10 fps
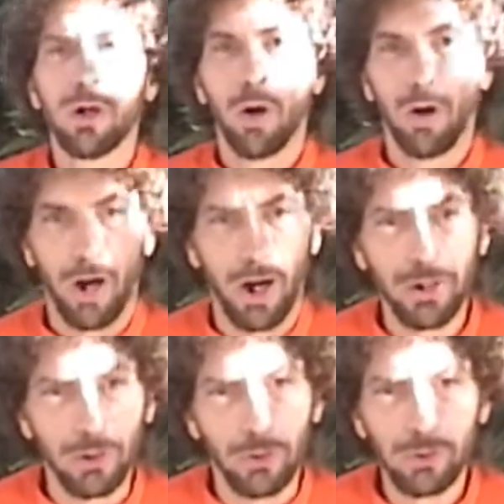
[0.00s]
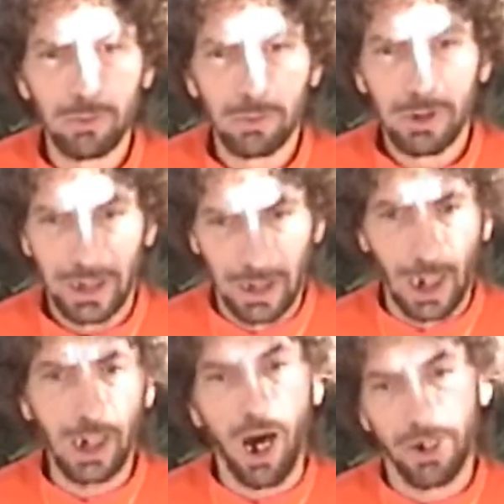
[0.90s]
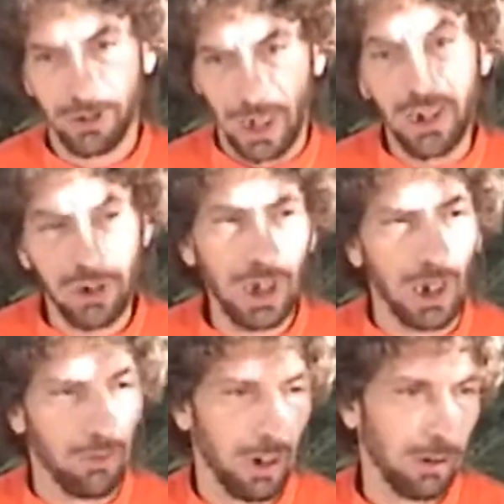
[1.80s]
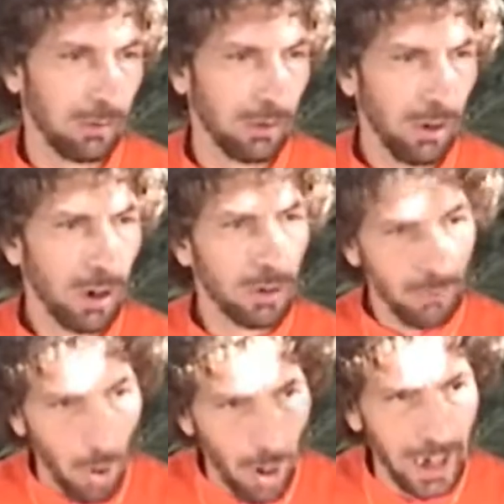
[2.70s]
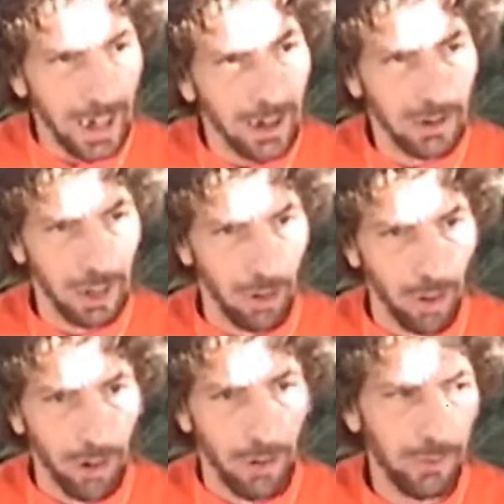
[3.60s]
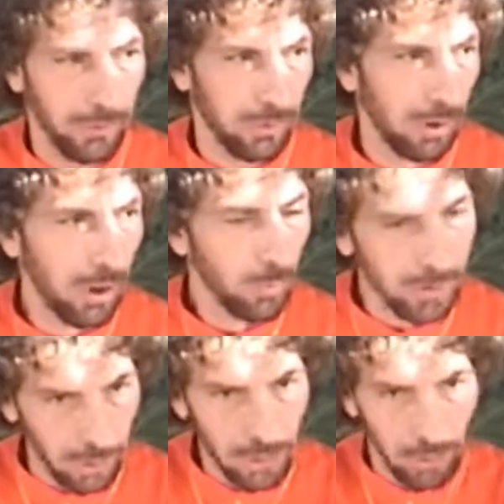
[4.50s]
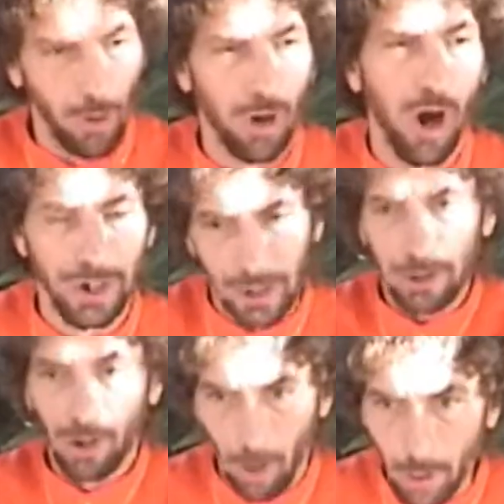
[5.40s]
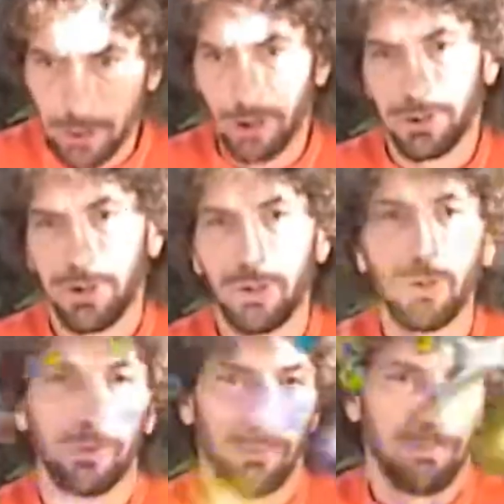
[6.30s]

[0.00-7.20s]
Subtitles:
Or are you in a car stationary, rolling the Earth with the store on it closer to you?